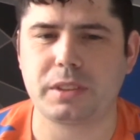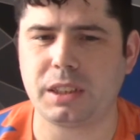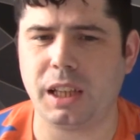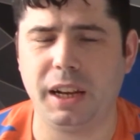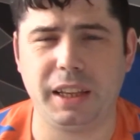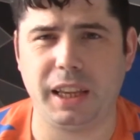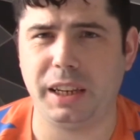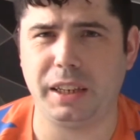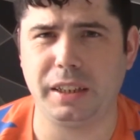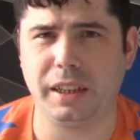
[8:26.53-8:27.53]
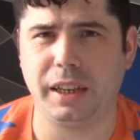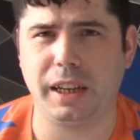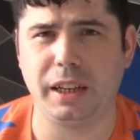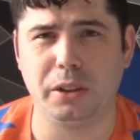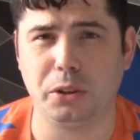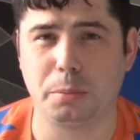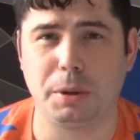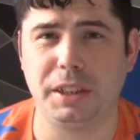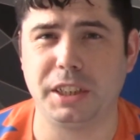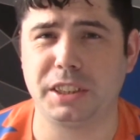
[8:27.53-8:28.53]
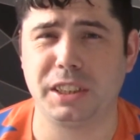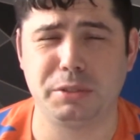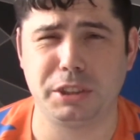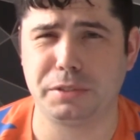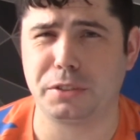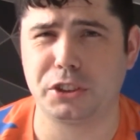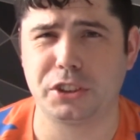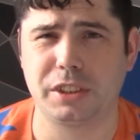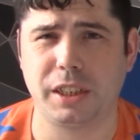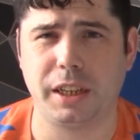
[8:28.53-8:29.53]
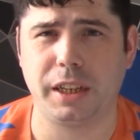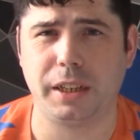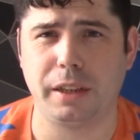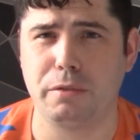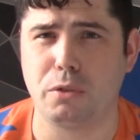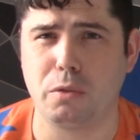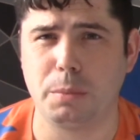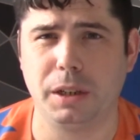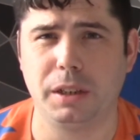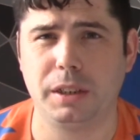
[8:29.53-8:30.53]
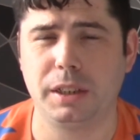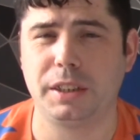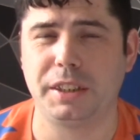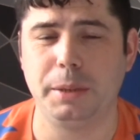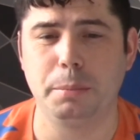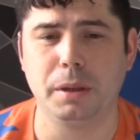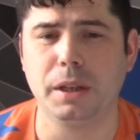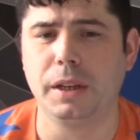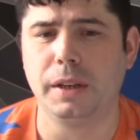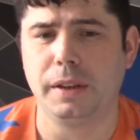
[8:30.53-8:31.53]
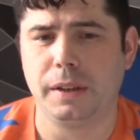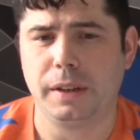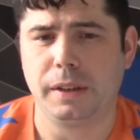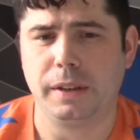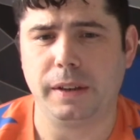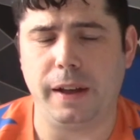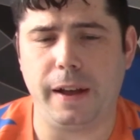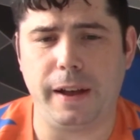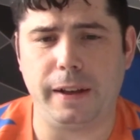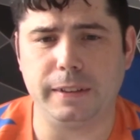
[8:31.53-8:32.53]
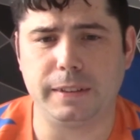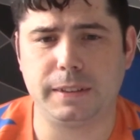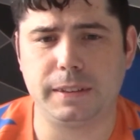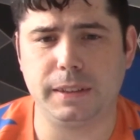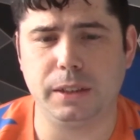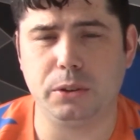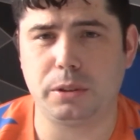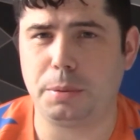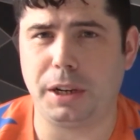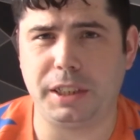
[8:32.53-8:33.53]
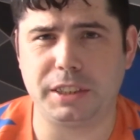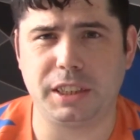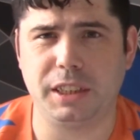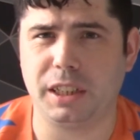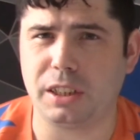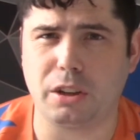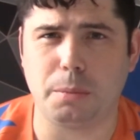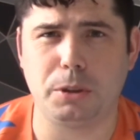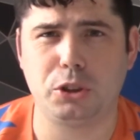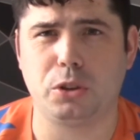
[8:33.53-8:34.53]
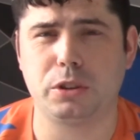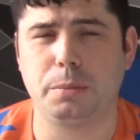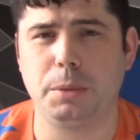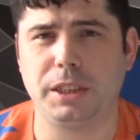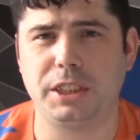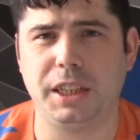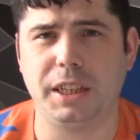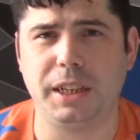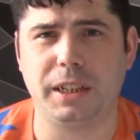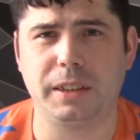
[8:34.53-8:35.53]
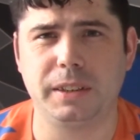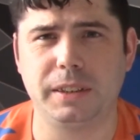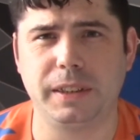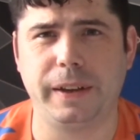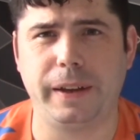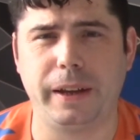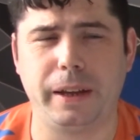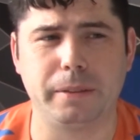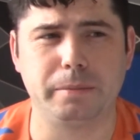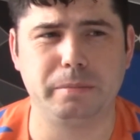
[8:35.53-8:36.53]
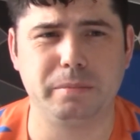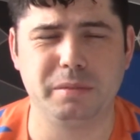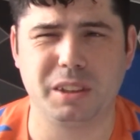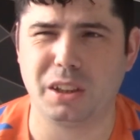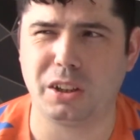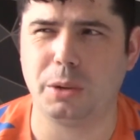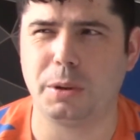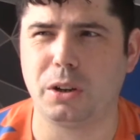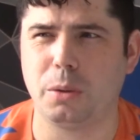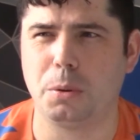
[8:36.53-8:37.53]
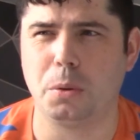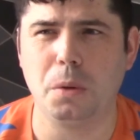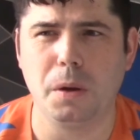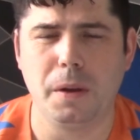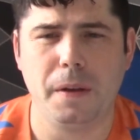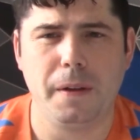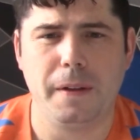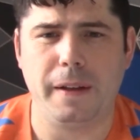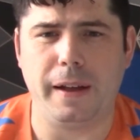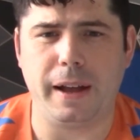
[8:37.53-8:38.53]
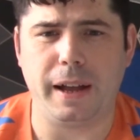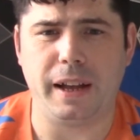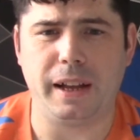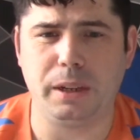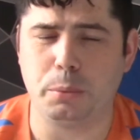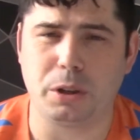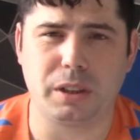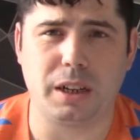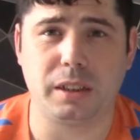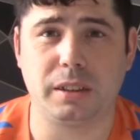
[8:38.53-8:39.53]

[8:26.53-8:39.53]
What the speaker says: And again, he looked pretty decent. It was his first involvement in the team. And he looked pretty decent. He had a couple of shots from the edge of the area, unlucky with a couple, and he worked hard.